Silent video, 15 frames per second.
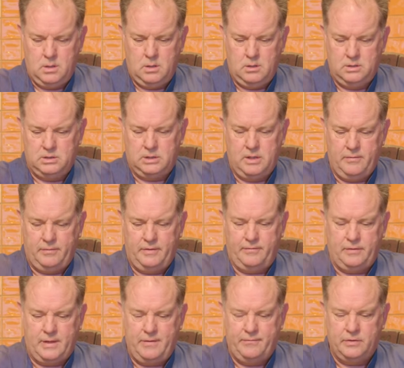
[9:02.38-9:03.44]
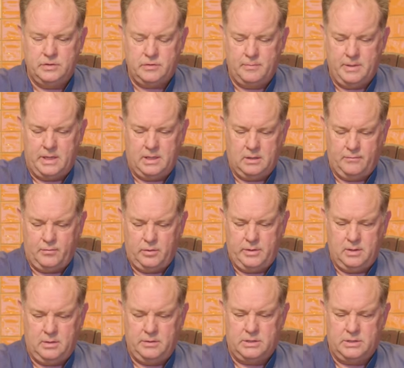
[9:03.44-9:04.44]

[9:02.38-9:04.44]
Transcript: Those lovely flavors from the olive oil,